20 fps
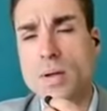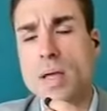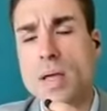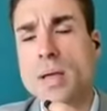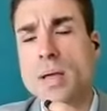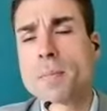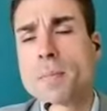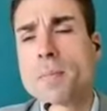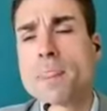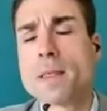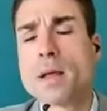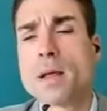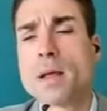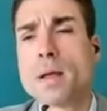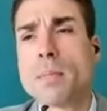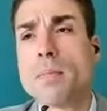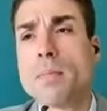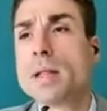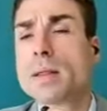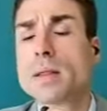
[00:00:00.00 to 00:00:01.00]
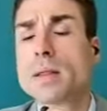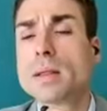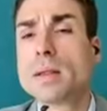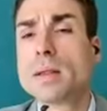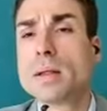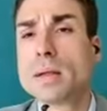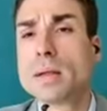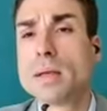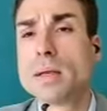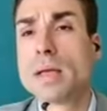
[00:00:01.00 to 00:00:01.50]
Okay, but
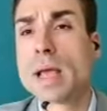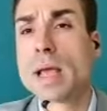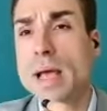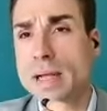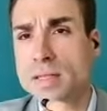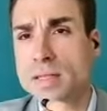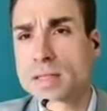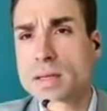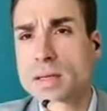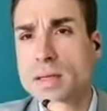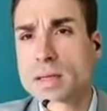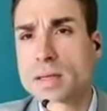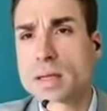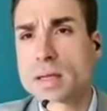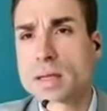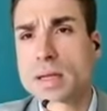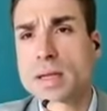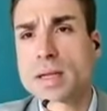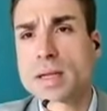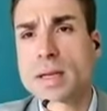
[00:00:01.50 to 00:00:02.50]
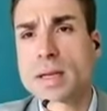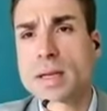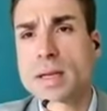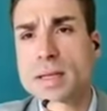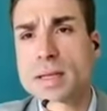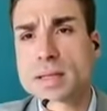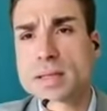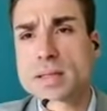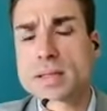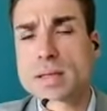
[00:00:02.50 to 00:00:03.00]
yet it
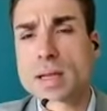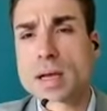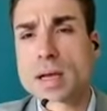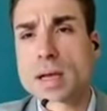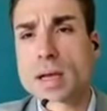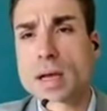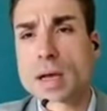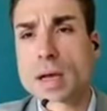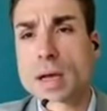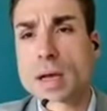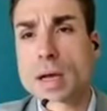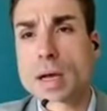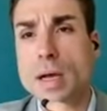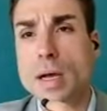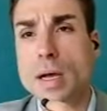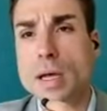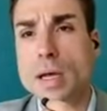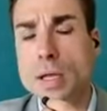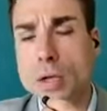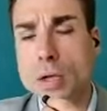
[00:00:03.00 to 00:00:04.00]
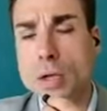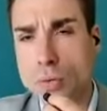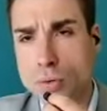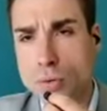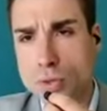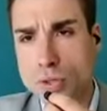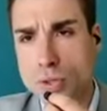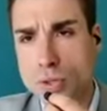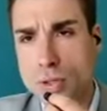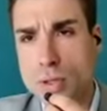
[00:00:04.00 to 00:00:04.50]
is a
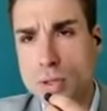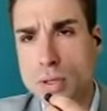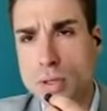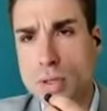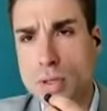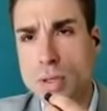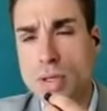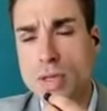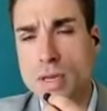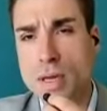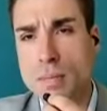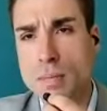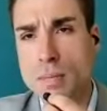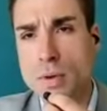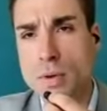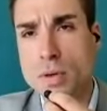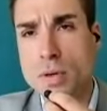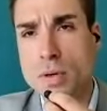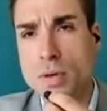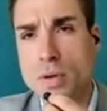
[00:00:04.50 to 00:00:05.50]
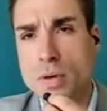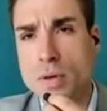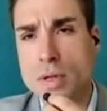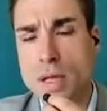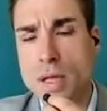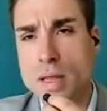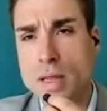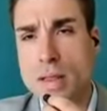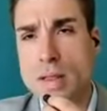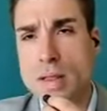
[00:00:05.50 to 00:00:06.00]
huge number,
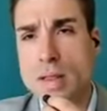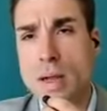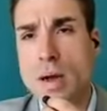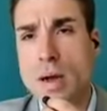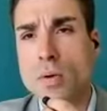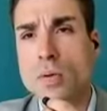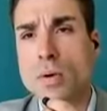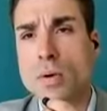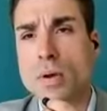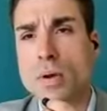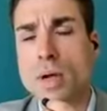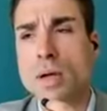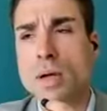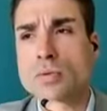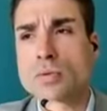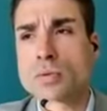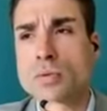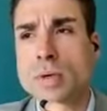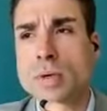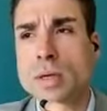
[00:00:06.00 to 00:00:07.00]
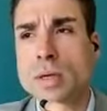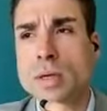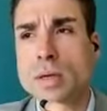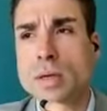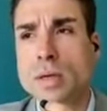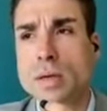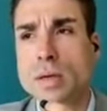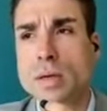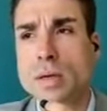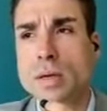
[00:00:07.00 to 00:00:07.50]
and our
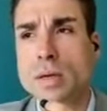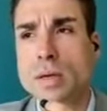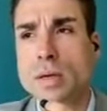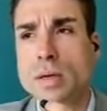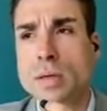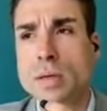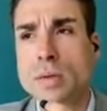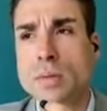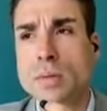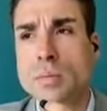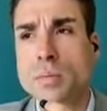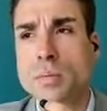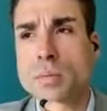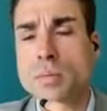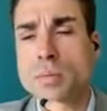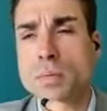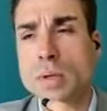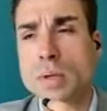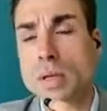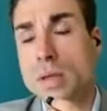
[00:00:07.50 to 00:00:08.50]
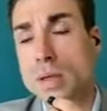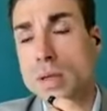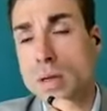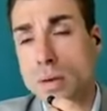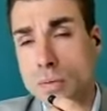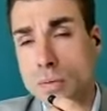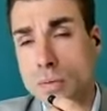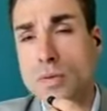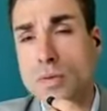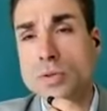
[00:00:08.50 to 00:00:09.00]
country
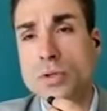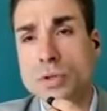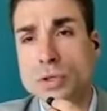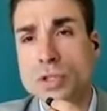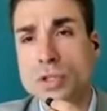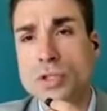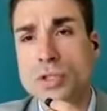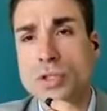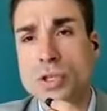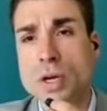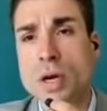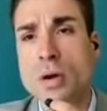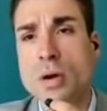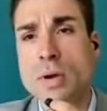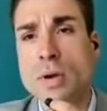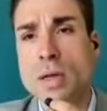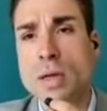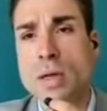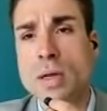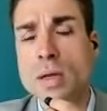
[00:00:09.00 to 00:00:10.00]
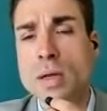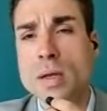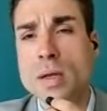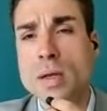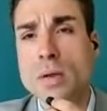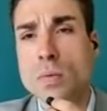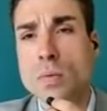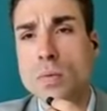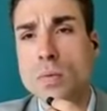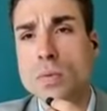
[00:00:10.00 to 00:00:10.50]
and our judiciary
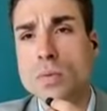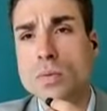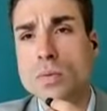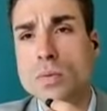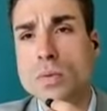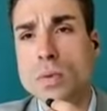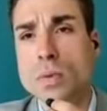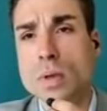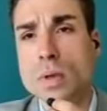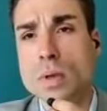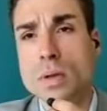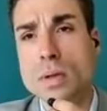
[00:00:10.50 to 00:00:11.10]
would